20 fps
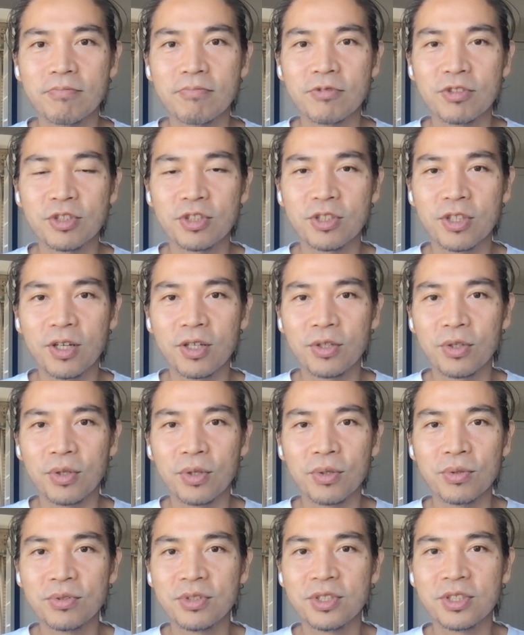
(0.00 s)
start your
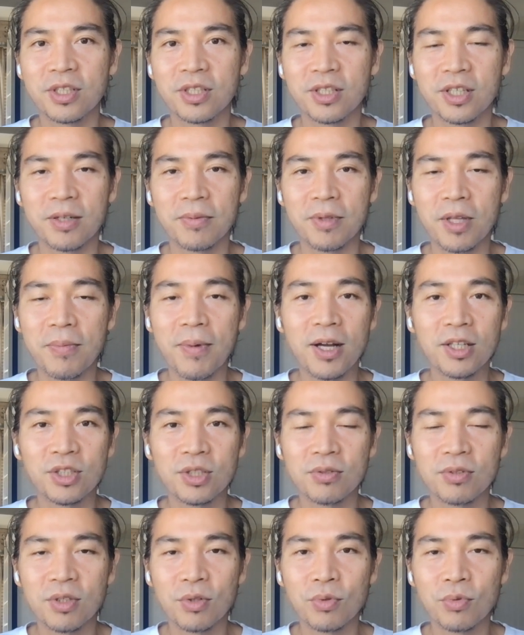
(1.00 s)
own startup.
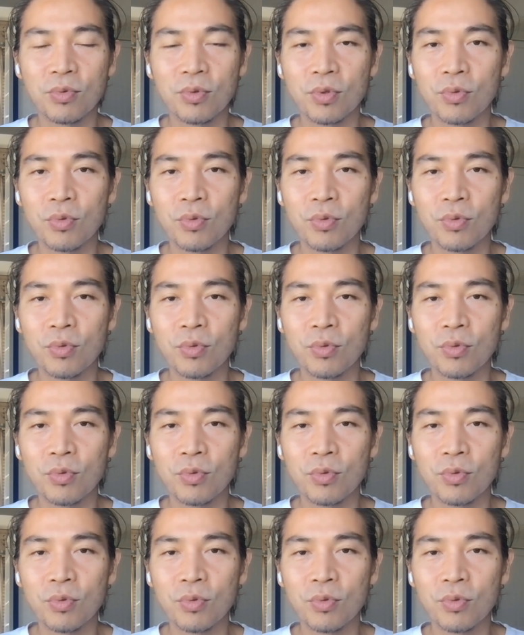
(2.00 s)
Imagine a